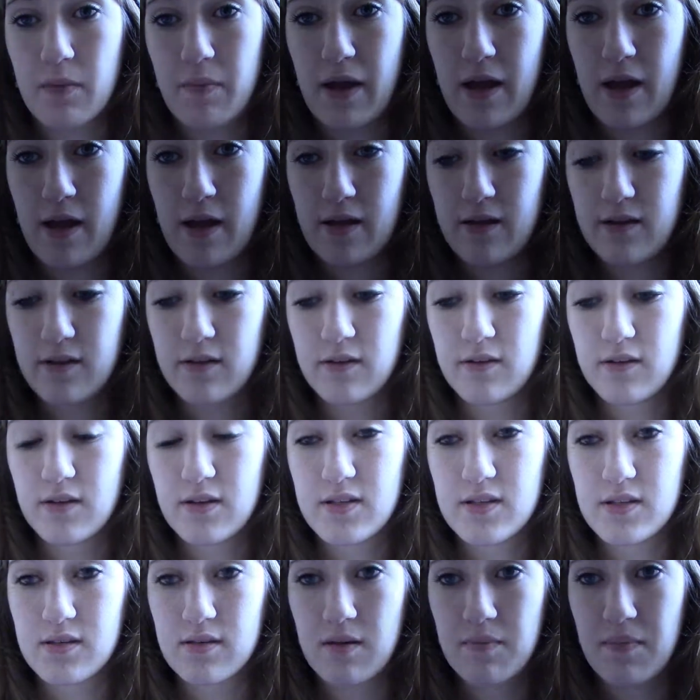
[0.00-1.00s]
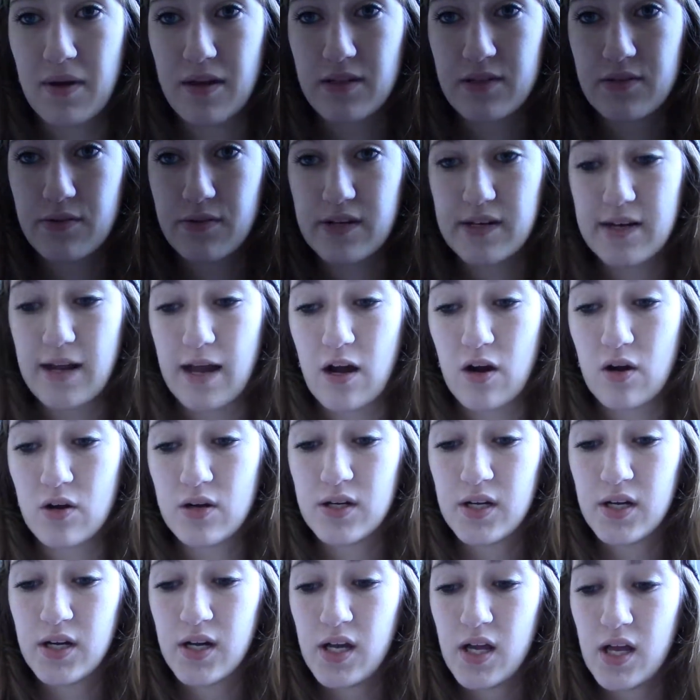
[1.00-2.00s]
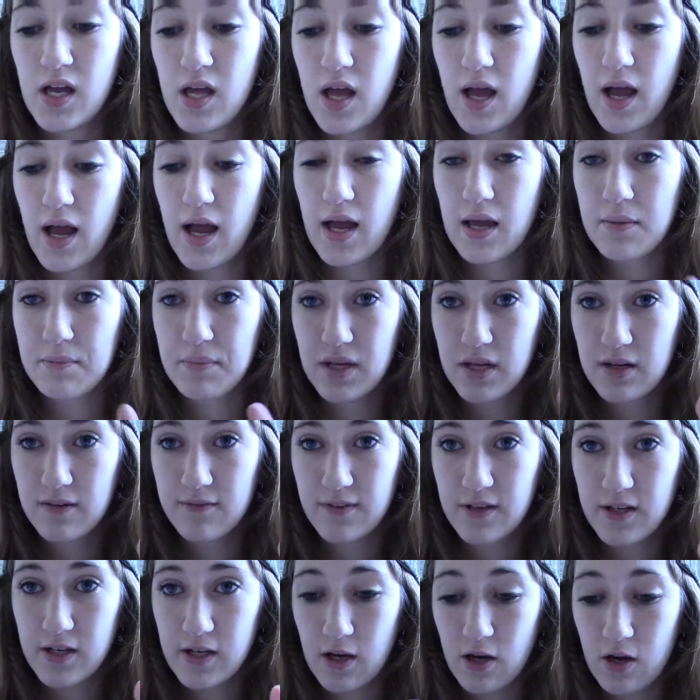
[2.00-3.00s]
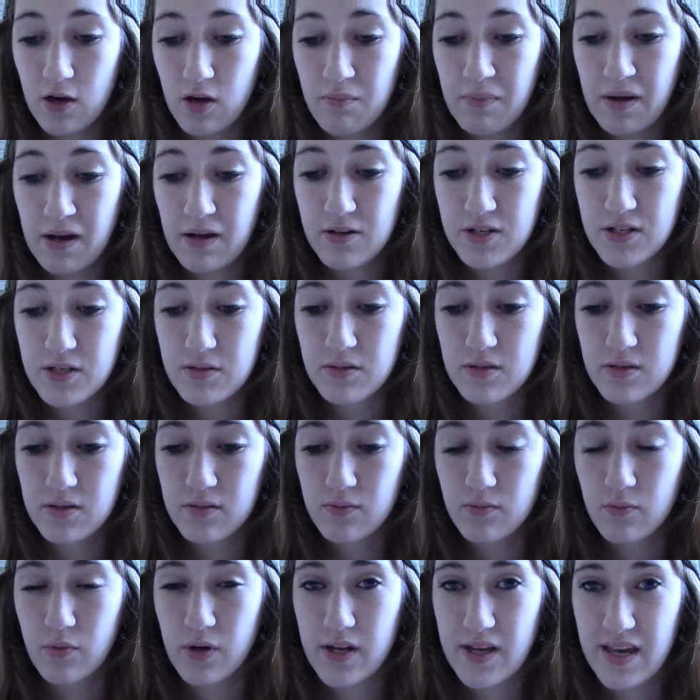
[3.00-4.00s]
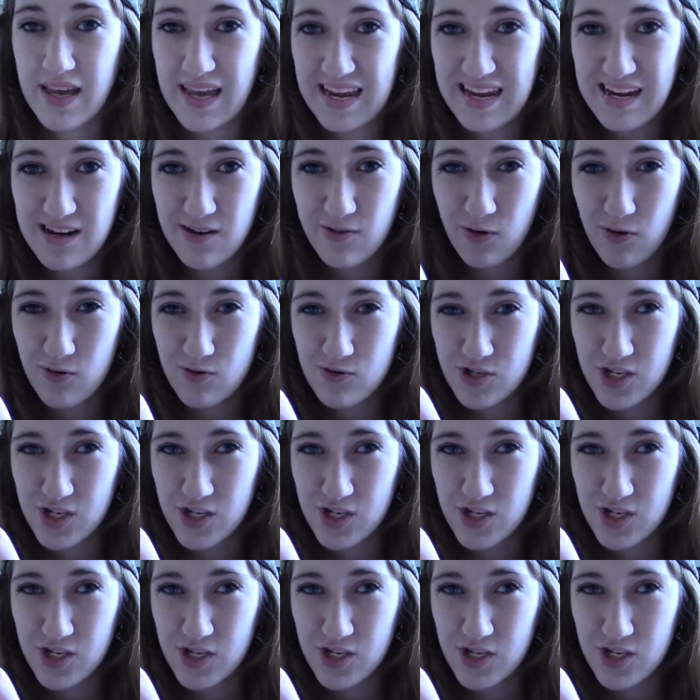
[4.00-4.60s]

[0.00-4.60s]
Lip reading: bag, it's a mess right now, I made a video about, what, eight